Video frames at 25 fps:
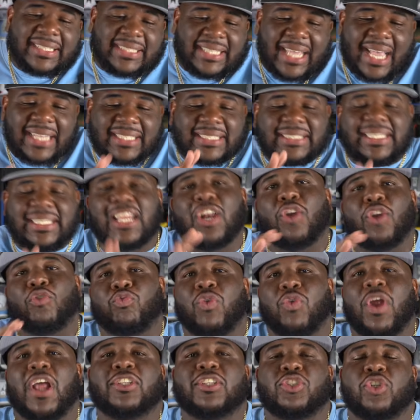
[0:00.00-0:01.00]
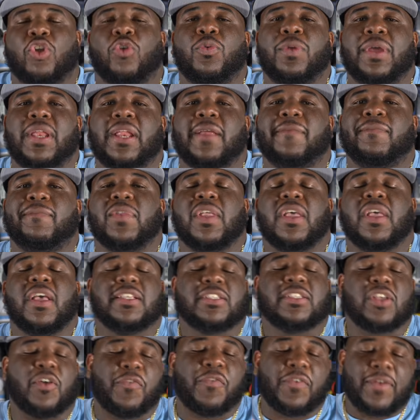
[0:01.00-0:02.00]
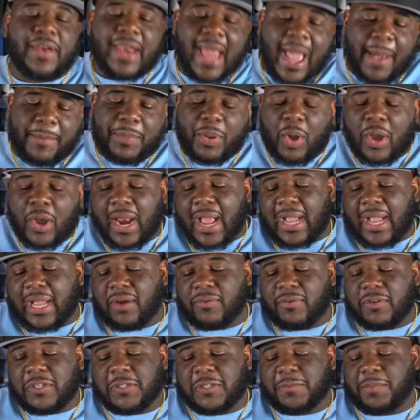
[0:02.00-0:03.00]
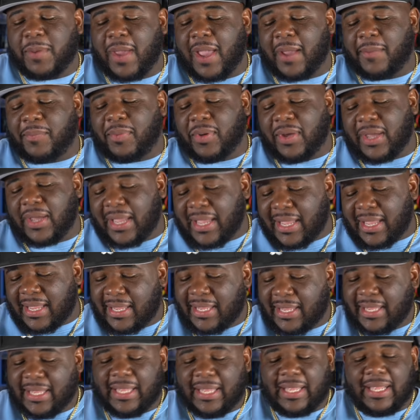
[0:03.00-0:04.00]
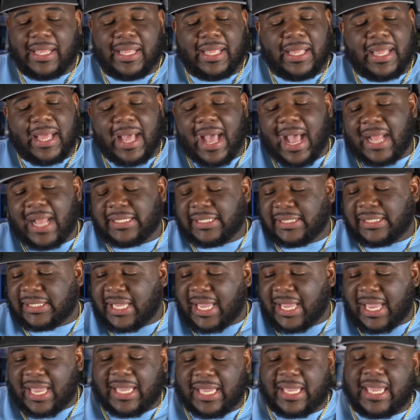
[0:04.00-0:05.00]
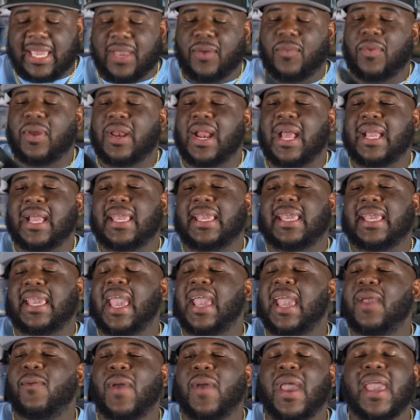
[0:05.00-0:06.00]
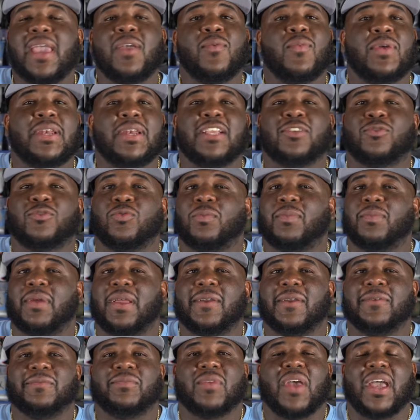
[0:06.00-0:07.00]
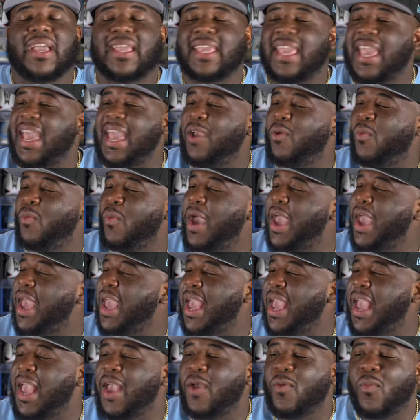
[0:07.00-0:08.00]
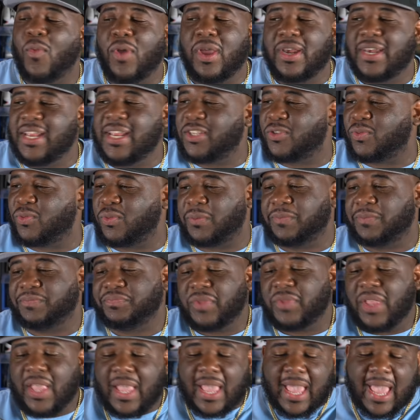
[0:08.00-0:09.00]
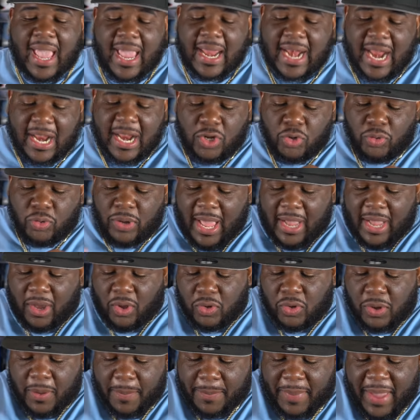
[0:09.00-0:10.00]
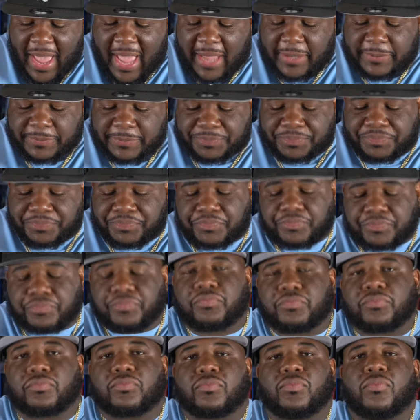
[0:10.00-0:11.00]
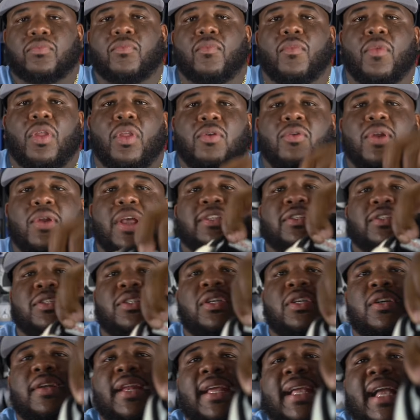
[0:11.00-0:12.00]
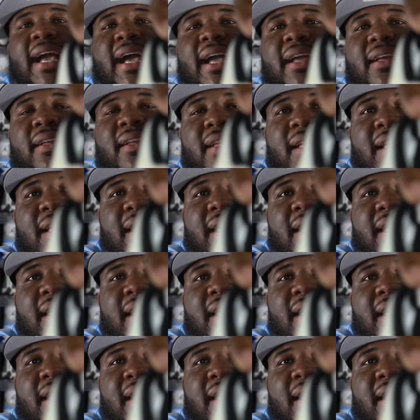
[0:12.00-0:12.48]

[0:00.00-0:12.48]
I see the retro in it. So from that part, I can respect. But I just can't get with it. I can't wang with this one, man. I can't wang with this one. And I do like on the back. I'm actually telling they got...